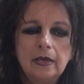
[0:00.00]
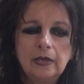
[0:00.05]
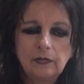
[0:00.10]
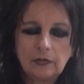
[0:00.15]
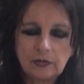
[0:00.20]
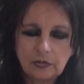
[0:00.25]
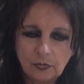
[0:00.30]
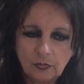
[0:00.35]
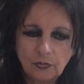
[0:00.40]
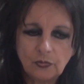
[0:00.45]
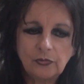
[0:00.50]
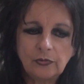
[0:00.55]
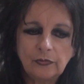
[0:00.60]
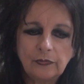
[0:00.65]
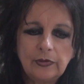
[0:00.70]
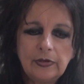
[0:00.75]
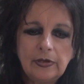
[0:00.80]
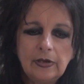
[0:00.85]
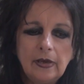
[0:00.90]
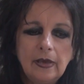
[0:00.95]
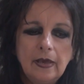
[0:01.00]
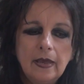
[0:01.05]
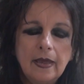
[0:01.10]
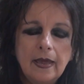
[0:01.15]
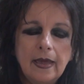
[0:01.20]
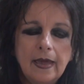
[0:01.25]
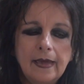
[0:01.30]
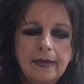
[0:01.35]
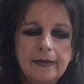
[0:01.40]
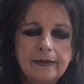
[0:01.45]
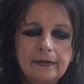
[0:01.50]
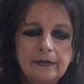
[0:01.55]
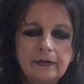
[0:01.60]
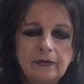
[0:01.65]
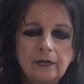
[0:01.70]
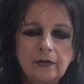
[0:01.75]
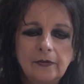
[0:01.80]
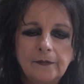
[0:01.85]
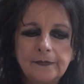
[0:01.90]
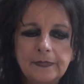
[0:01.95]
It was a brewery, and
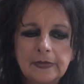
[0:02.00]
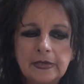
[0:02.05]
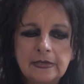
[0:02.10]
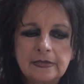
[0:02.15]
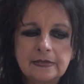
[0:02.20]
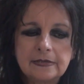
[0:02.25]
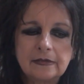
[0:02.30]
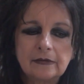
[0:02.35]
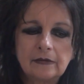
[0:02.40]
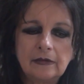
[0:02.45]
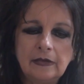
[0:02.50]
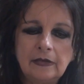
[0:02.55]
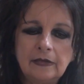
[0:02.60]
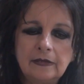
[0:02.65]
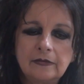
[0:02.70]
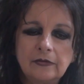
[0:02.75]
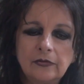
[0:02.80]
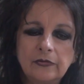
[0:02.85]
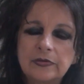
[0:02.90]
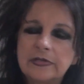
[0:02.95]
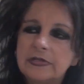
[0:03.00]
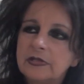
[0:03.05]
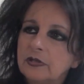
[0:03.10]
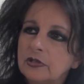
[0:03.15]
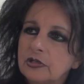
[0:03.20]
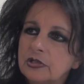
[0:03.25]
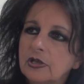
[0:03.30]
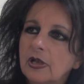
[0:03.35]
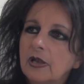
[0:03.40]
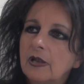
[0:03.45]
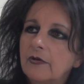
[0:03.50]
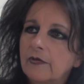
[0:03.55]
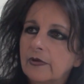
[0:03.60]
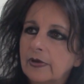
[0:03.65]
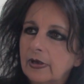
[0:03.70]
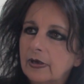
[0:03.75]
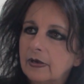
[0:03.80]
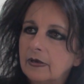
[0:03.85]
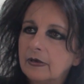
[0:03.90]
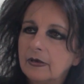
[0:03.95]
it's a residential
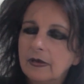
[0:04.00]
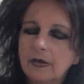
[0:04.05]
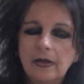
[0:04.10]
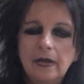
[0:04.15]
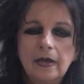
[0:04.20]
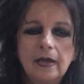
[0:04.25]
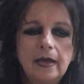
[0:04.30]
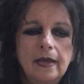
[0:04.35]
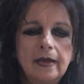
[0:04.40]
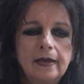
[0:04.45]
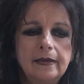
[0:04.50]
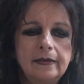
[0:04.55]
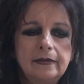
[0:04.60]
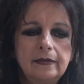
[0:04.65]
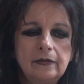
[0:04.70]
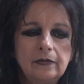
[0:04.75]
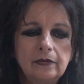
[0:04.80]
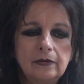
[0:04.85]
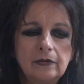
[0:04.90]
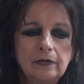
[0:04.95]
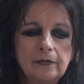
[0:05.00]
area. And